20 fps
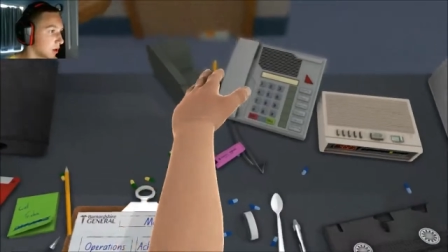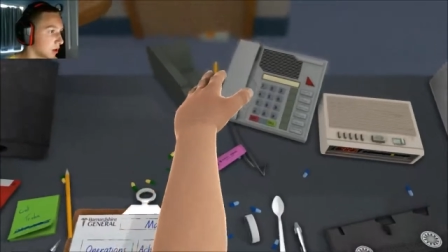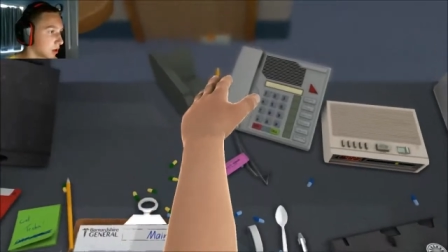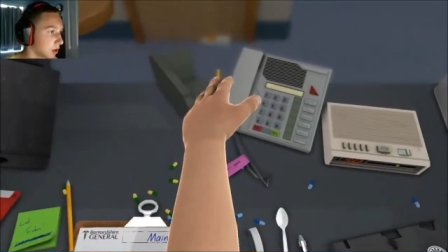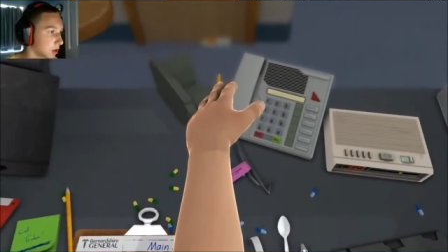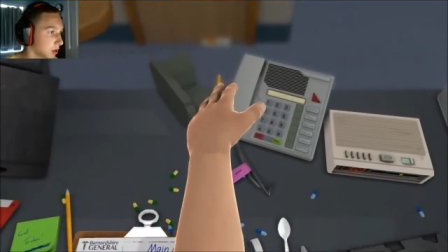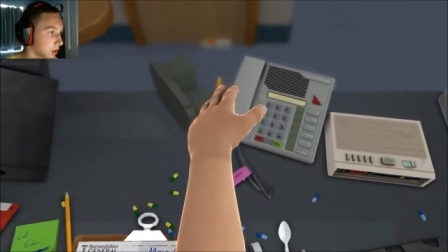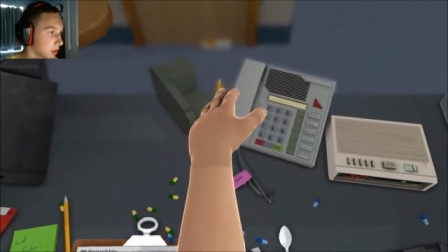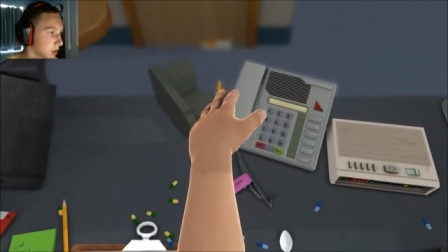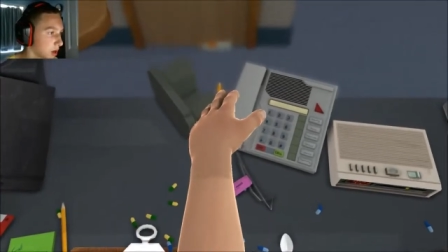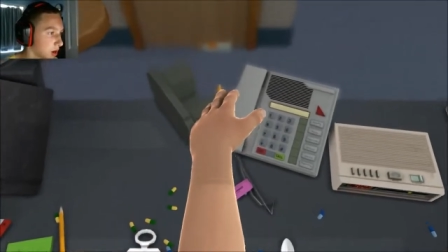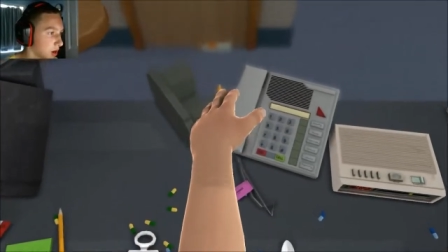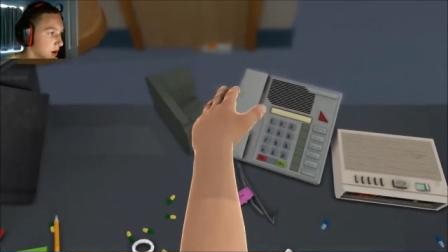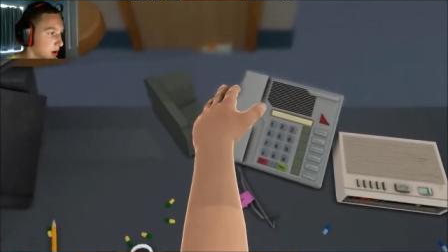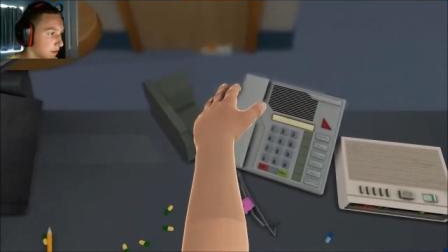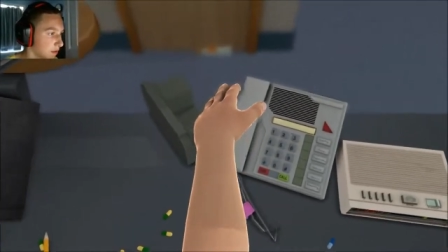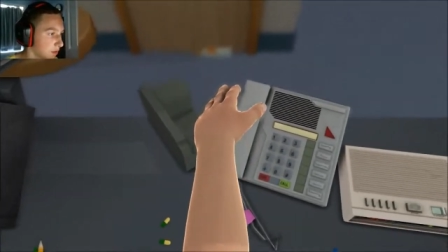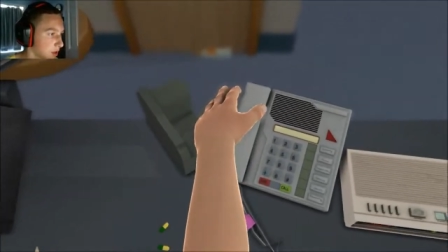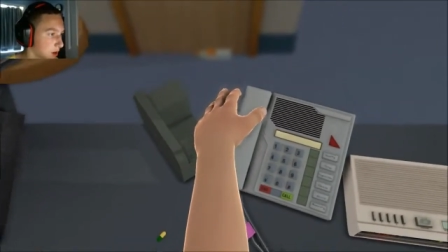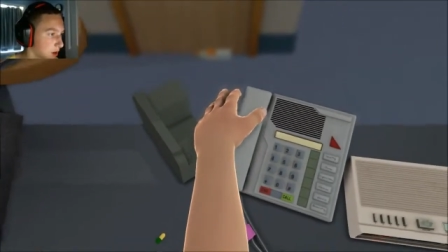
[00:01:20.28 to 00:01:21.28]
Get that
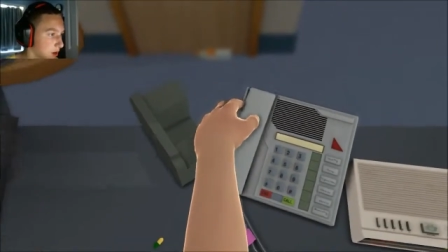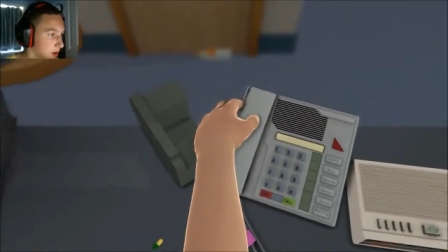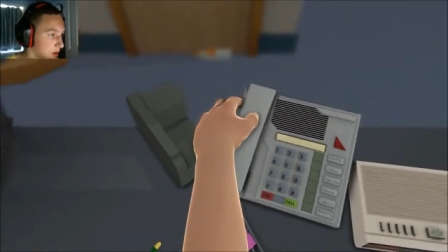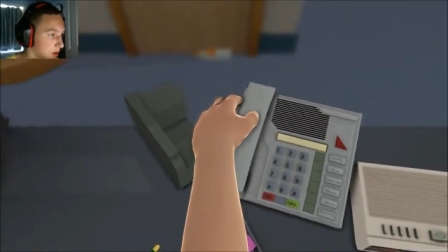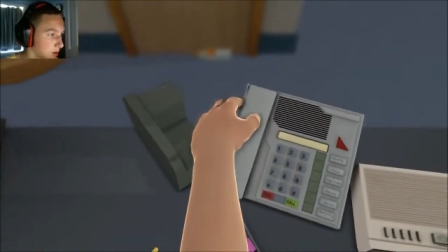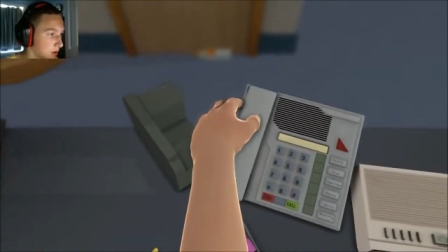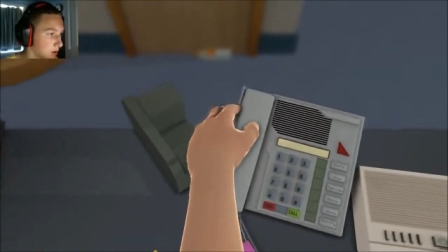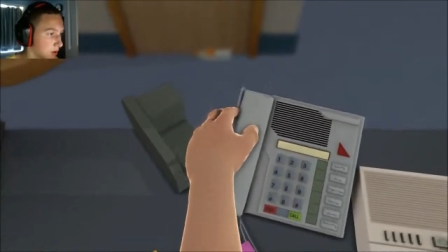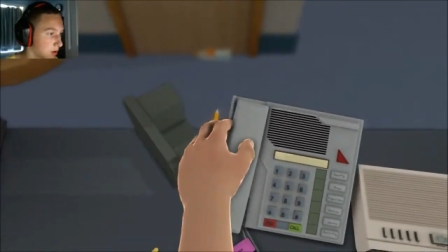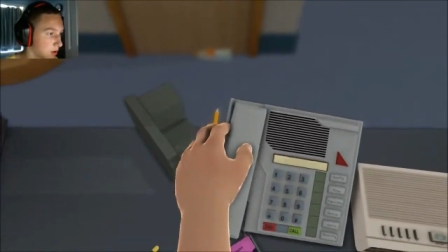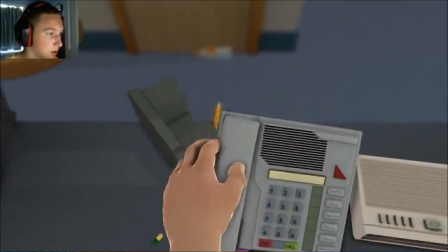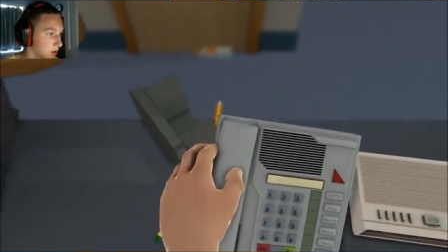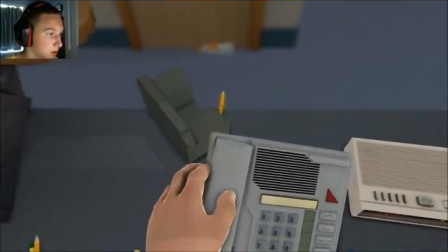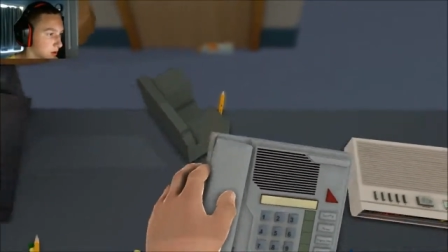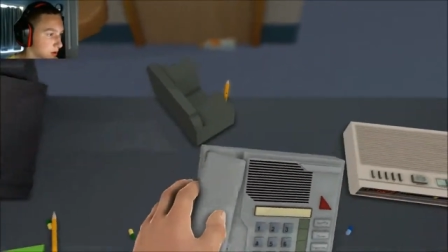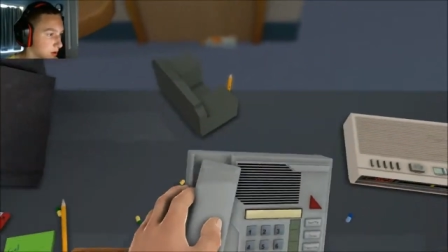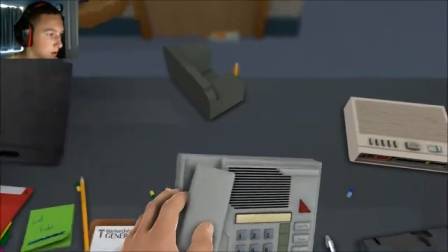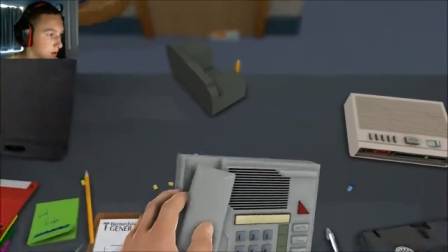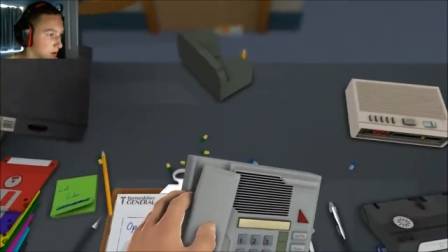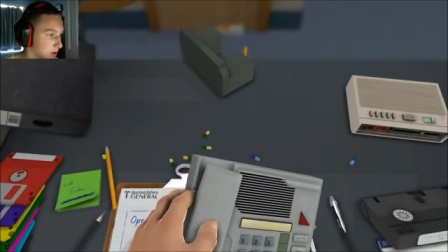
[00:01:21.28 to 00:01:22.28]
off there.
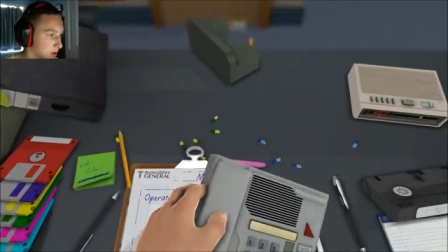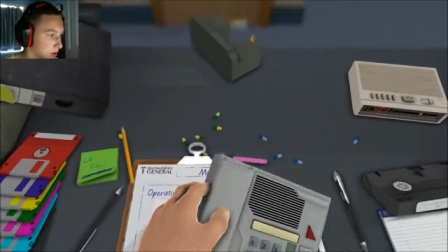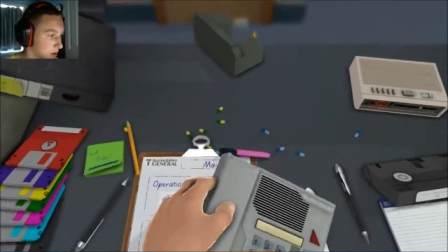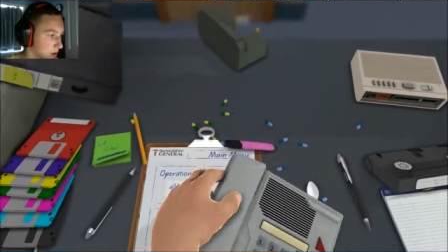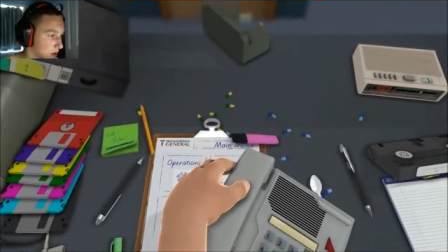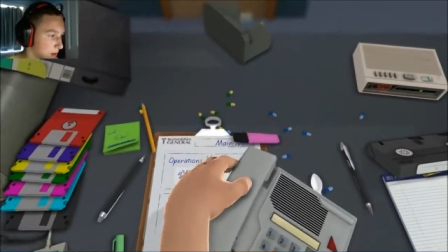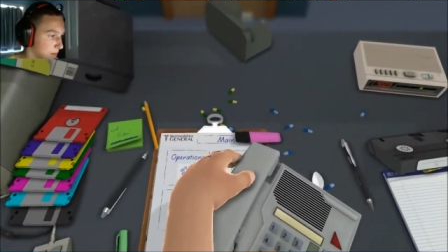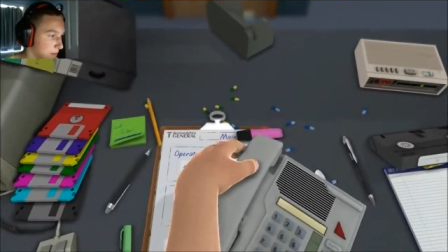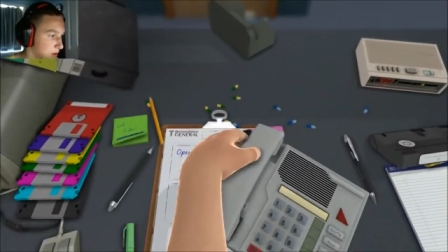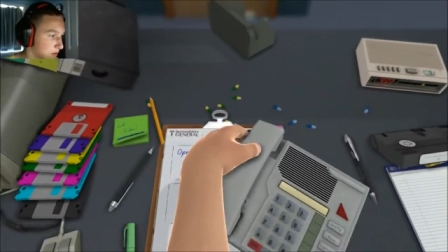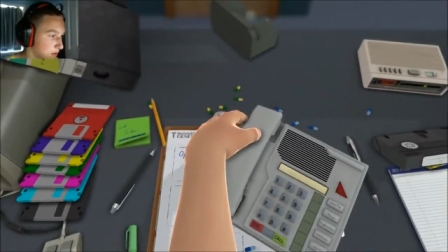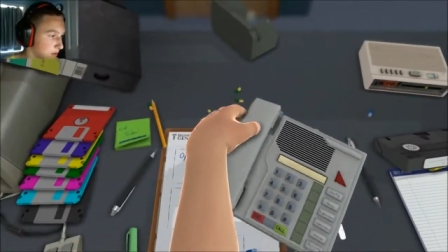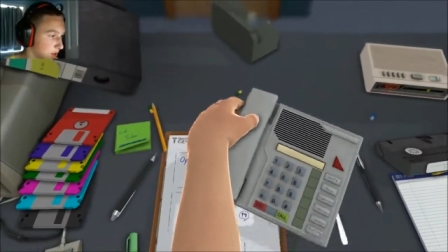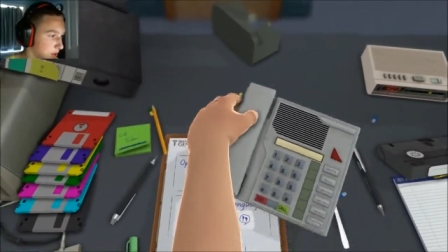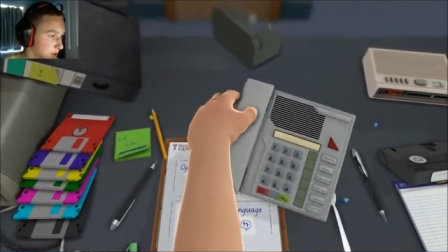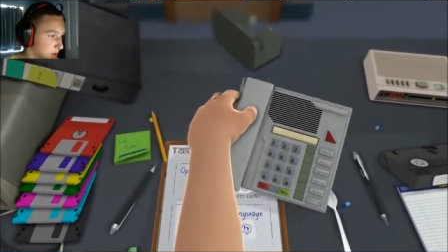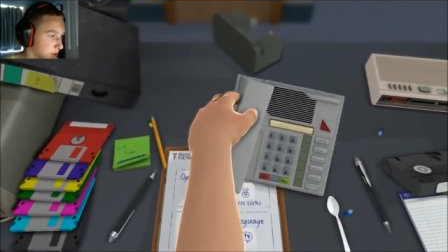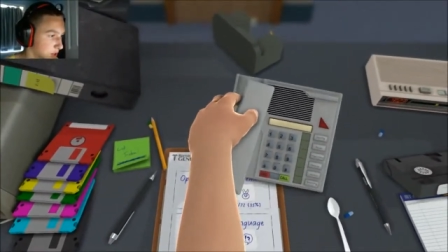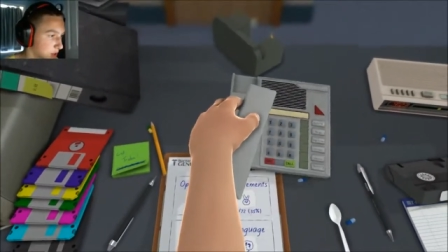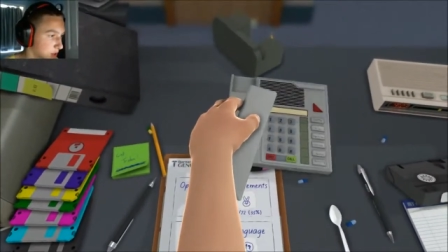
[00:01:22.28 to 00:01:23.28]
You're coming over
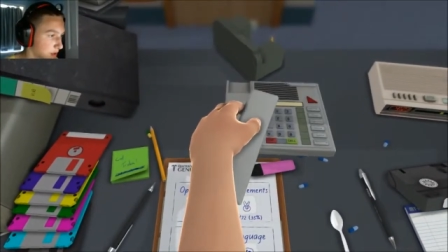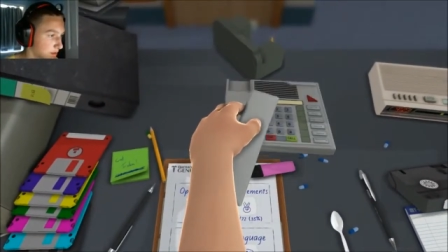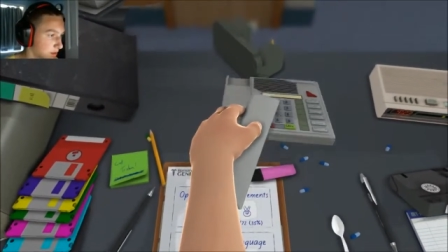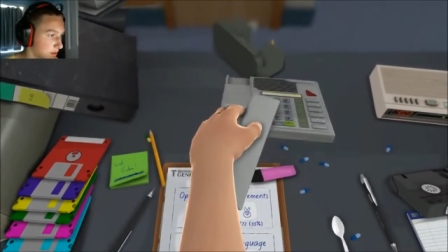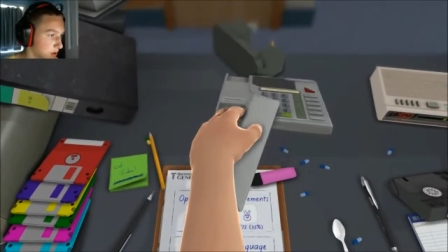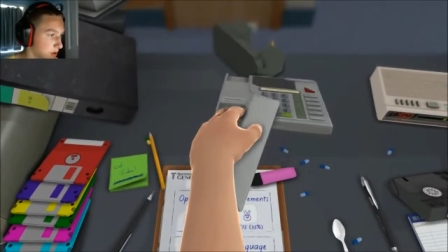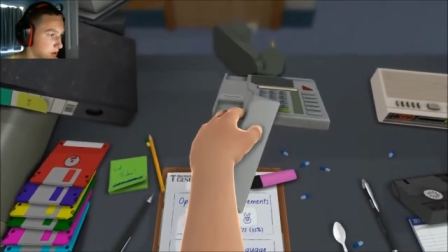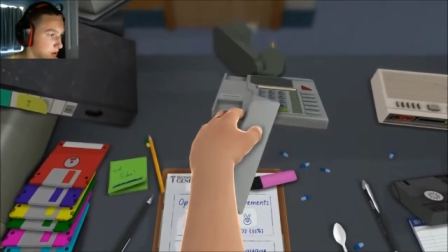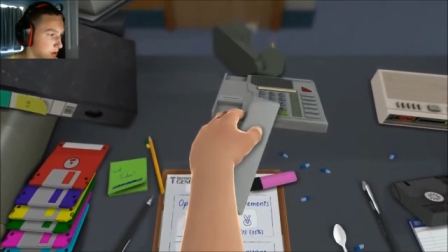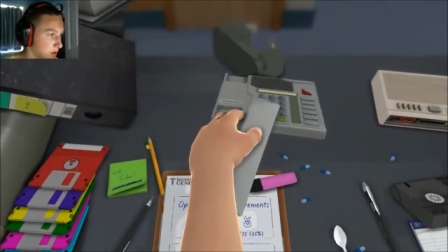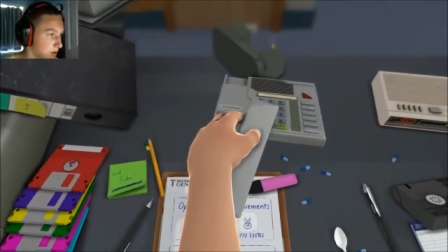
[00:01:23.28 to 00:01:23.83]
here, telephone.